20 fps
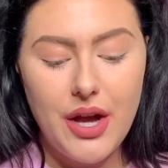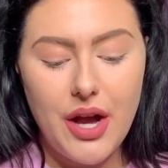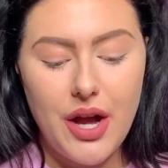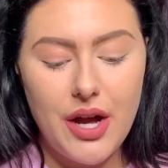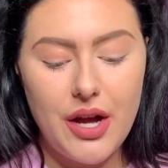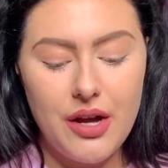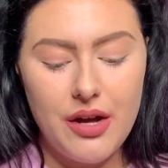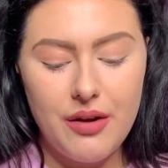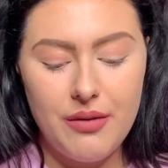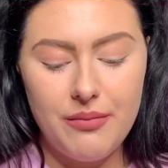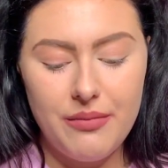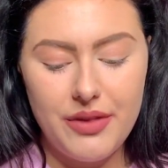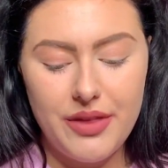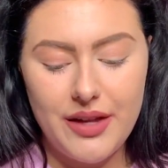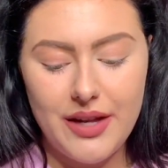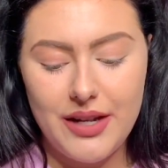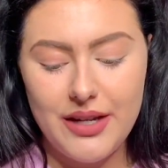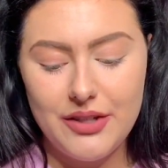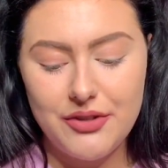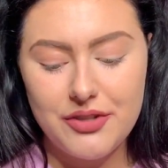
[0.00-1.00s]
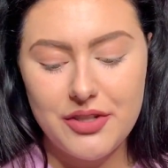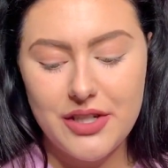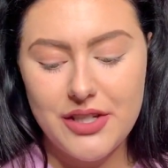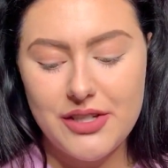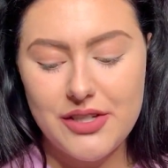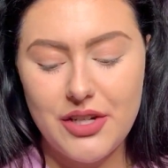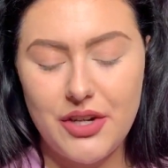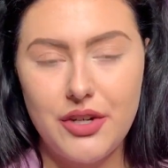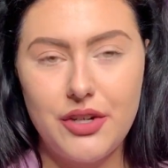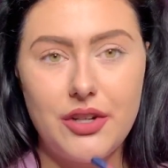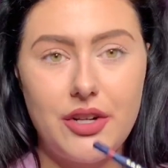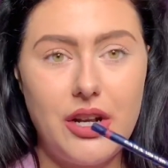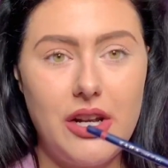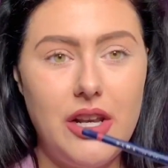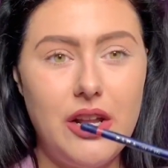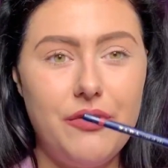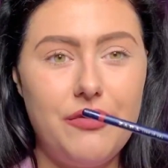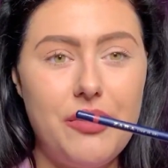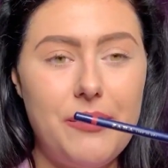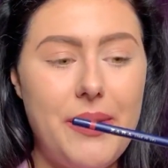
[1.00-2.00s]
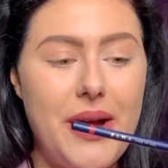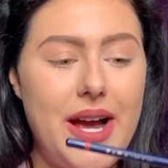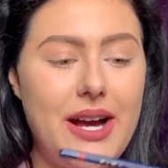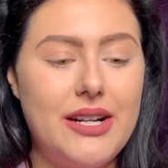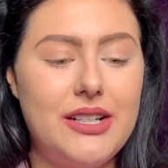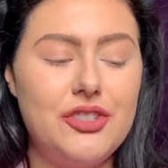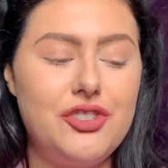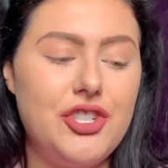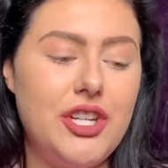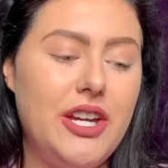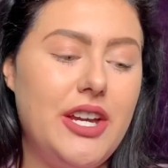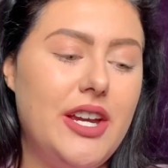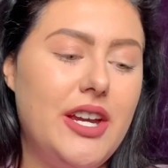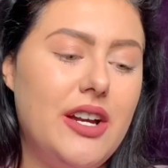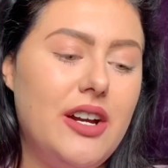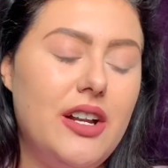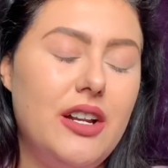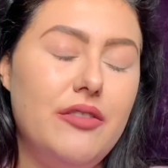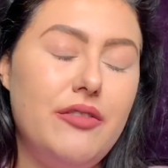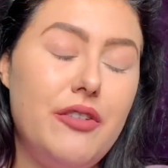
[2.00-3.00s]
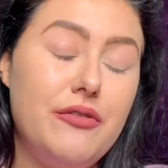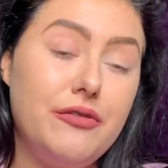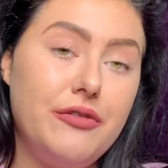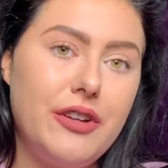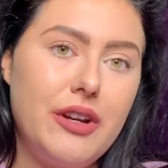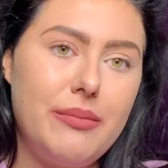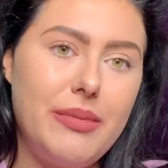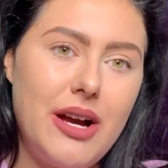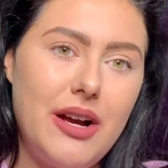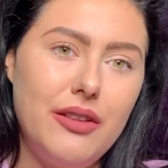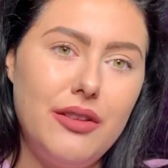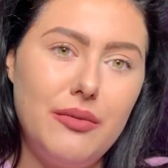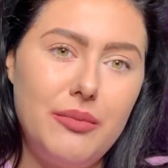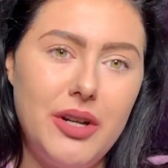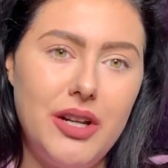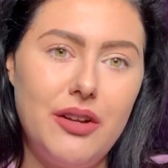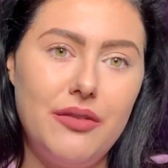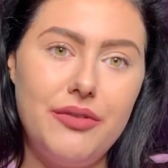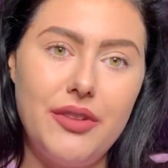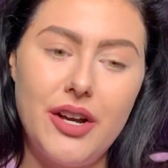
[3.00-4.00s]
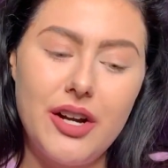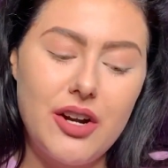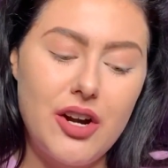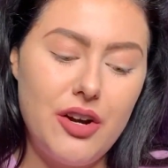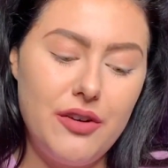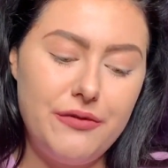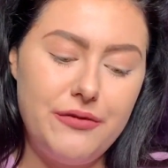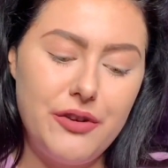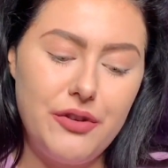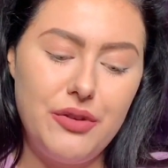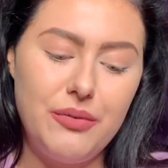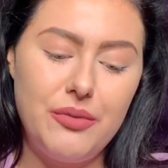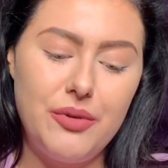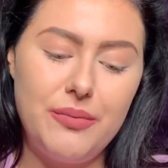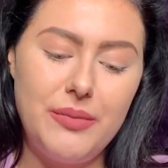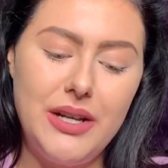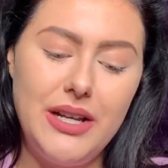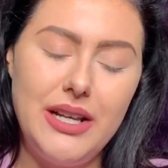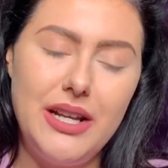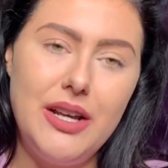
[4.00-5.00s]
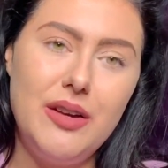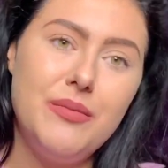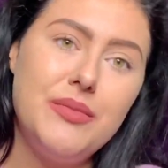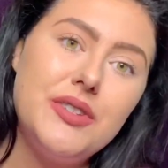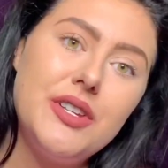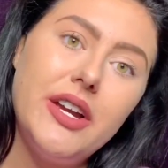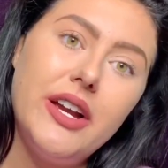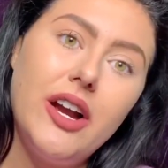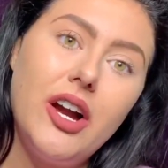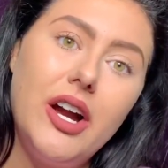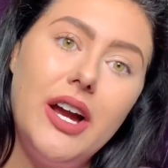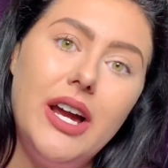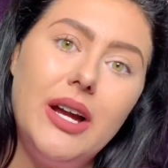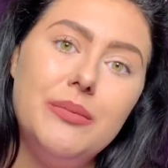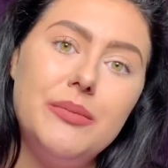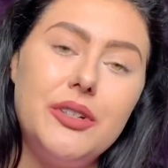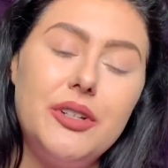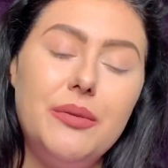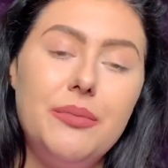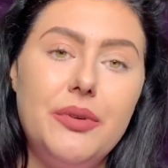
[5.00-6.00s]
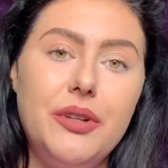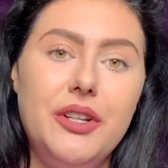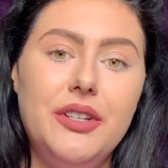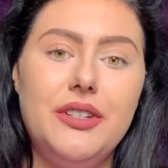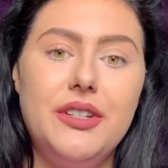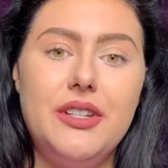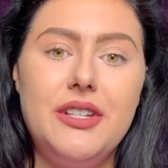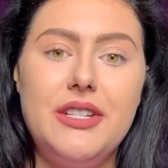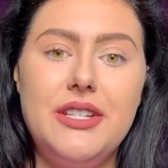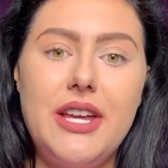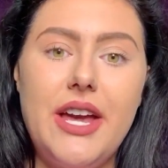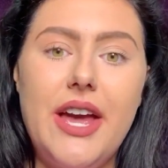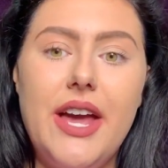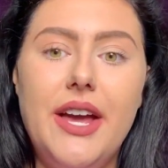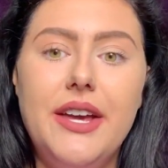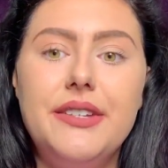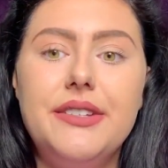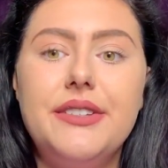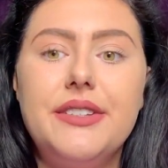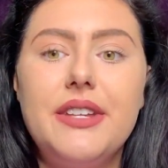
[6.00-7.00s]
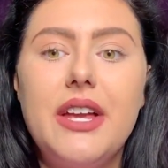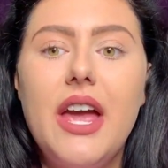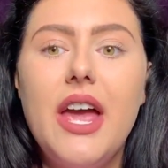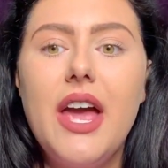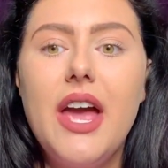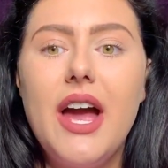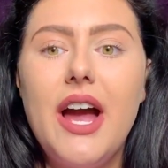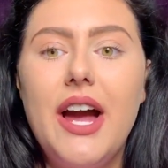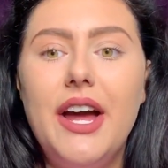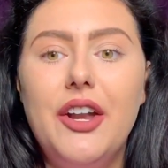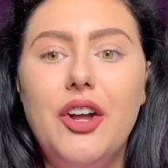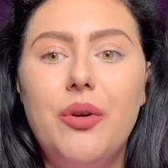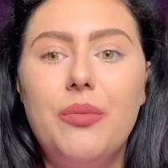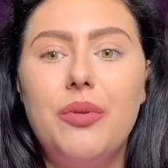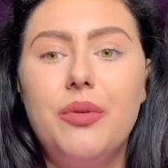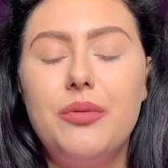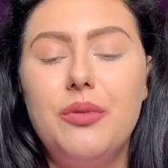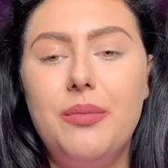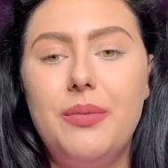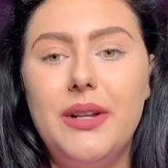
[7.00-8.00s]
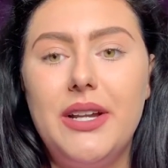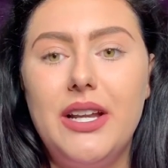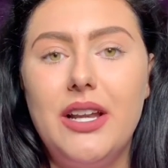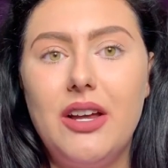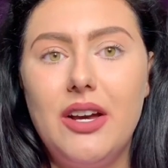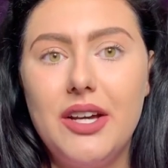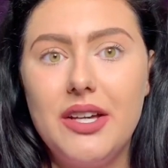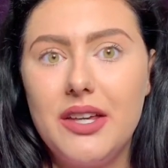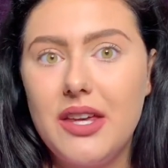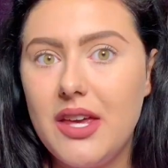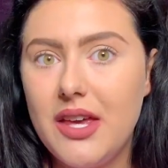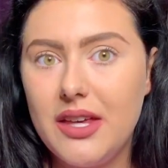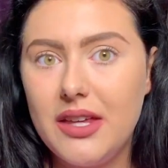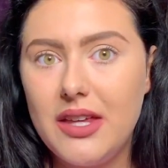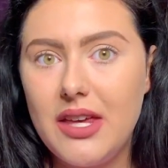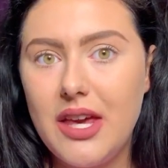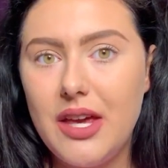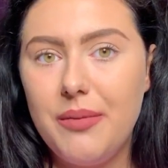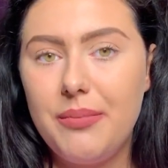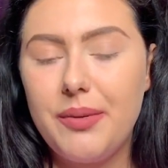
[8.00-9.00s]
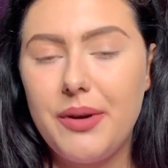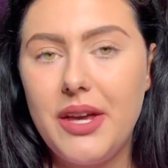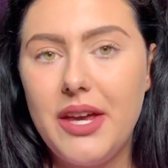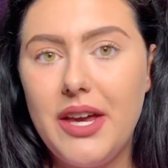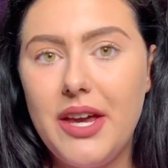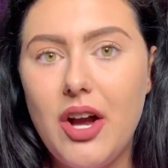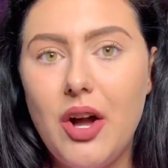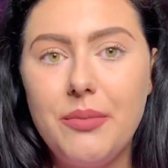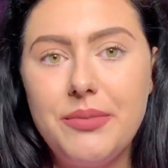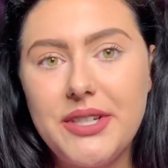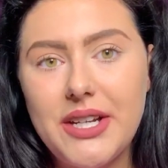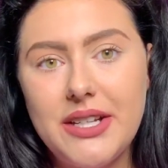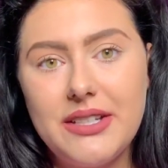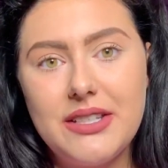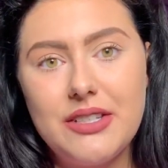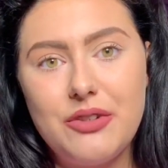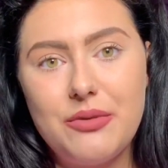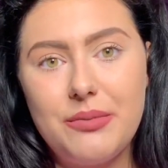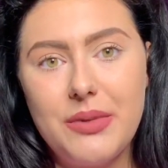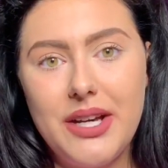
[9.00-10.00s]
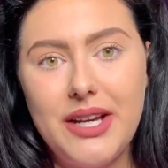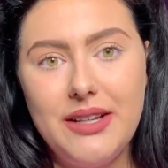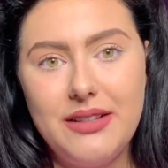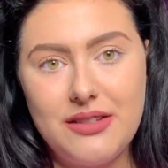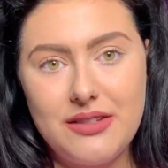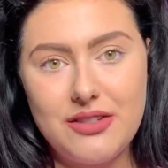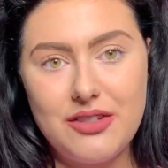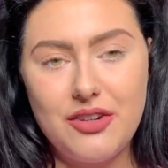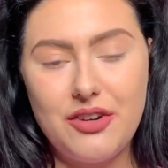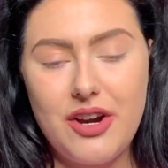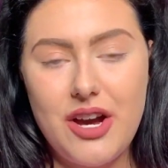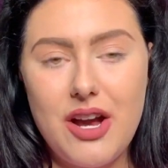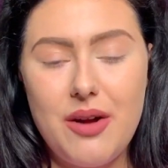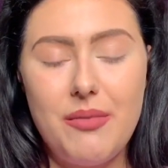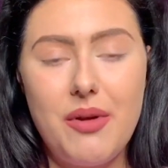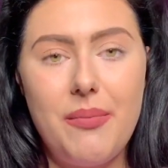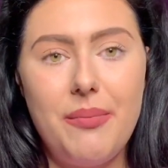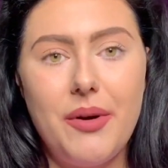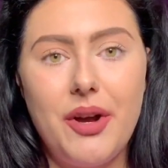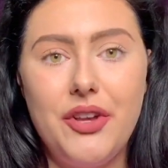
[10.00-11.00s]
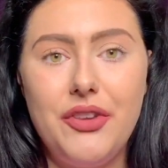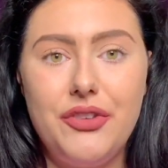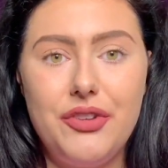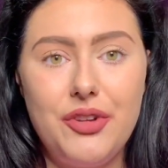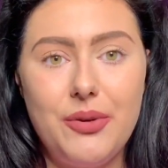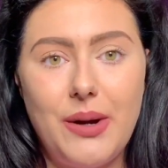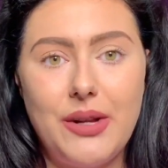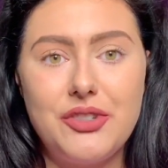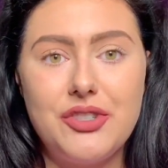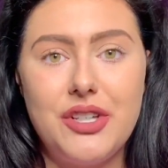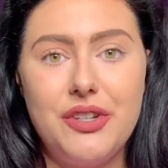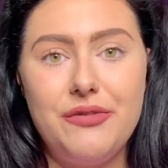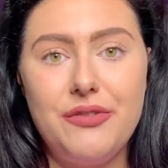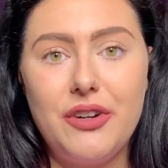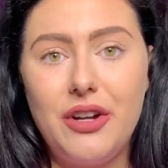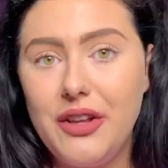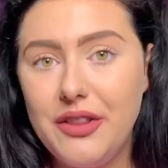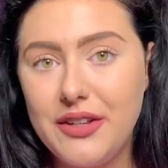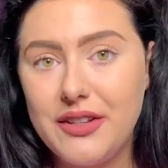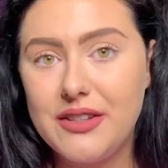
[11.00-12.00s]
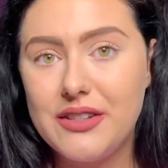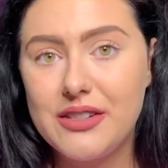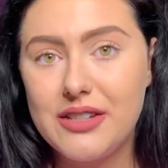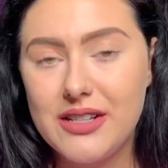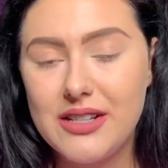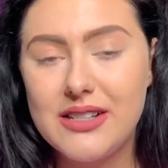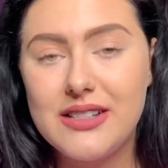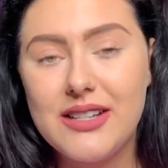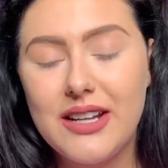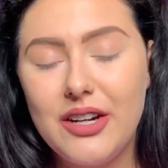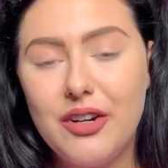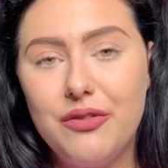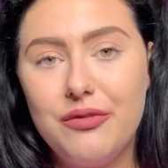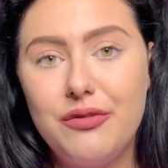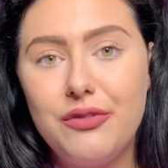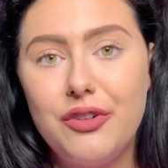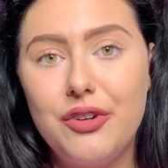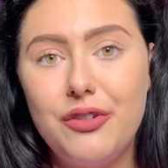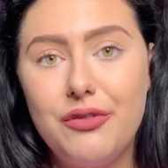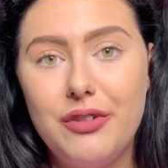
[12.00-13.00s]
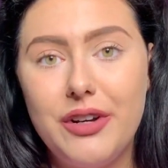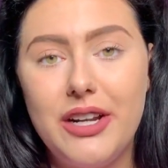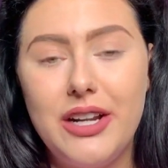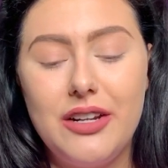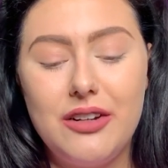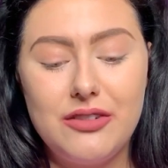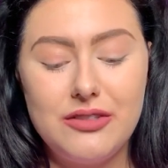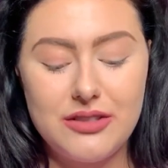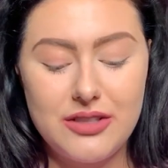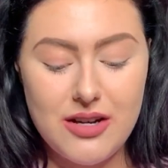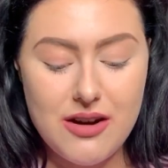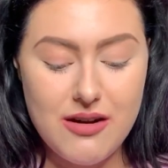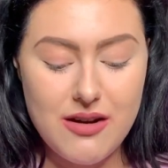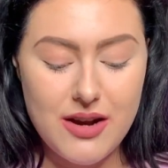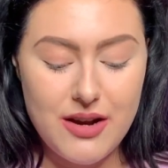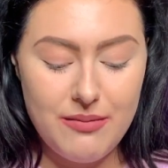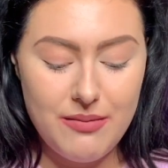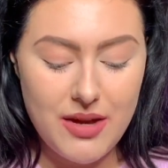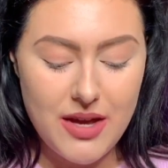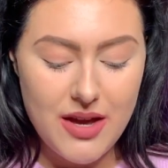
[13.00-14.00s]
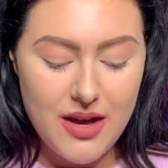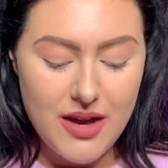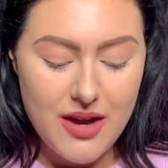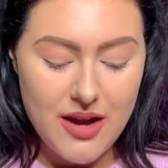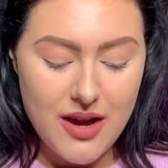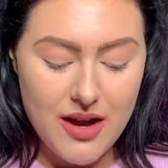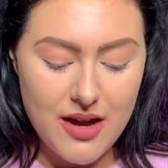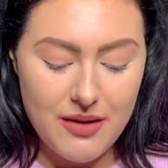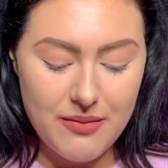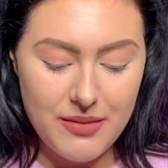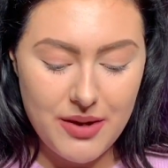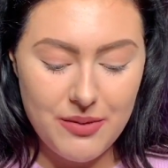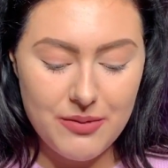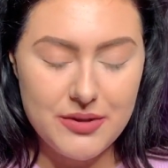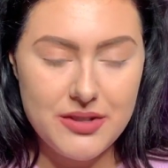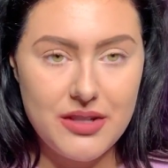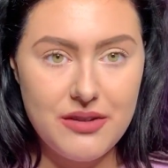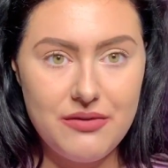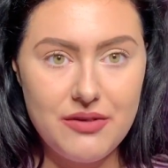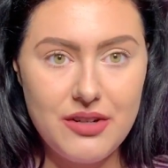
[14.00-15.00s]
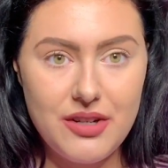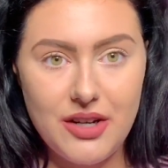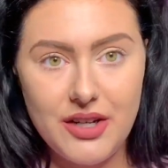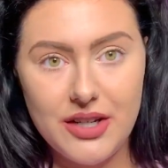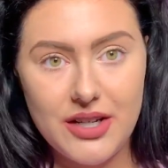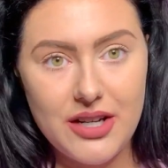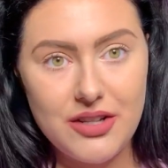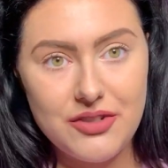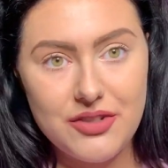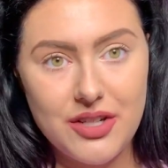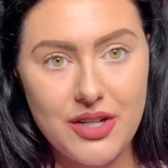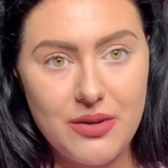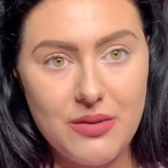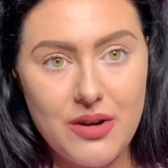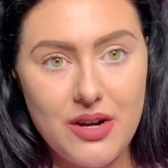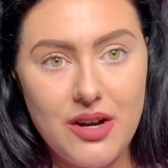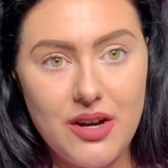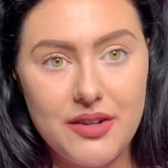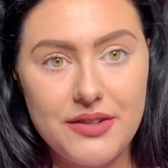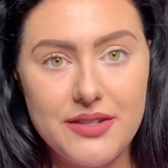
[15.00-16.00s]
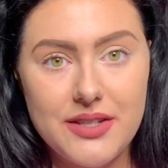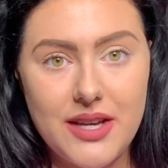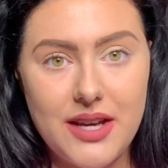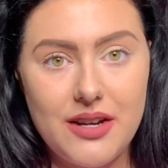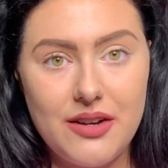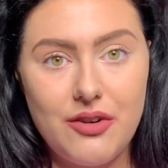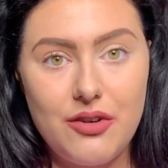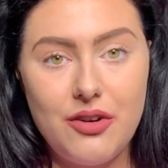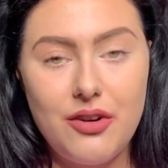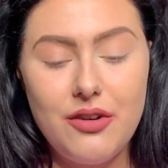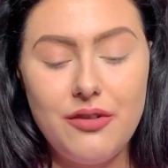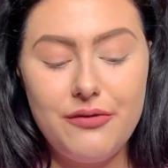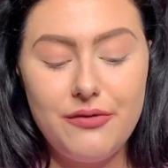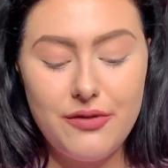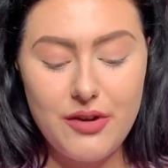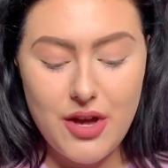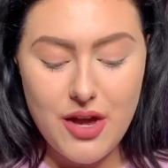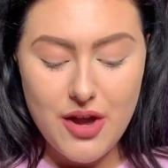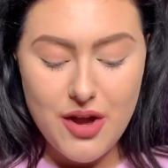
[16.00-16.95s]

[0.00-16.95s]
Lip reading: They're literally so good. I love the packaging, I love everything about them. I love that I can't feel them on my lips. I am going to put it to the test, and I'll probably like keep it updated on my Instagram, but I do actually feel like this is going to stay on for a really long time. It was even like actually quite hard to get it off.